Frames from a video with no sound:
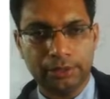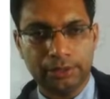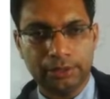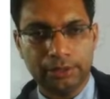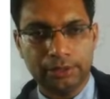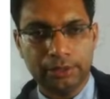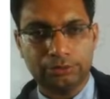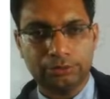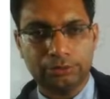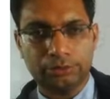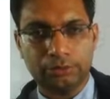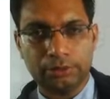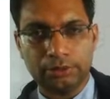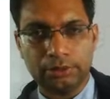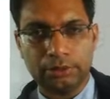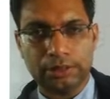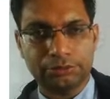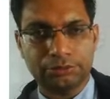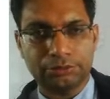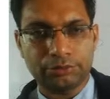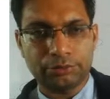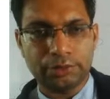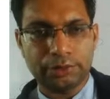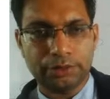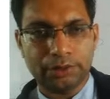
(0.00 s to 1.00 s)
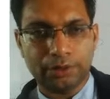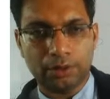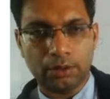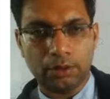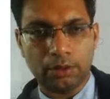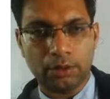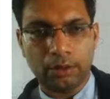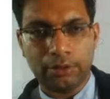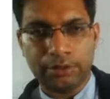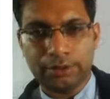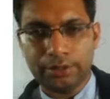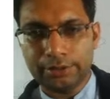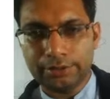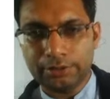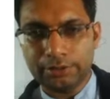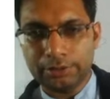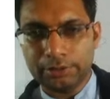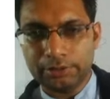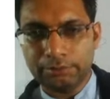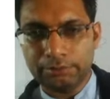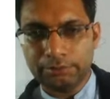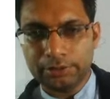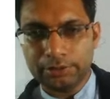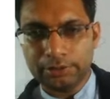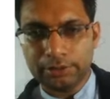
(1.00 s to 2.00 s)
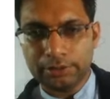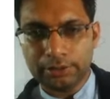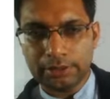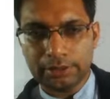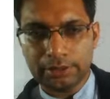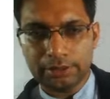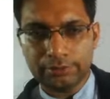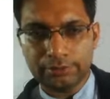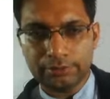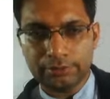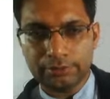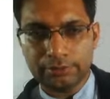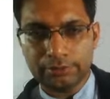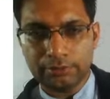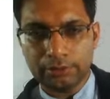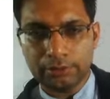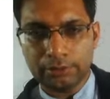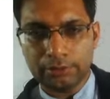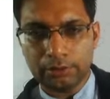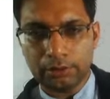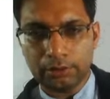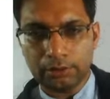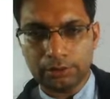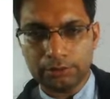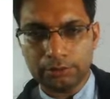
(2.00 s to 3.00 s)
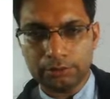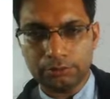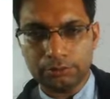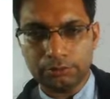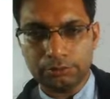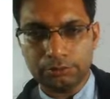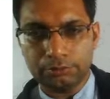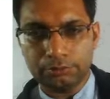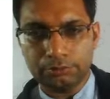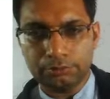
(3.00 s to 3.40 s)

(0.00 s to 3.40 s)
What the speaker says: So naturally log 8 can be written as 3 log 2.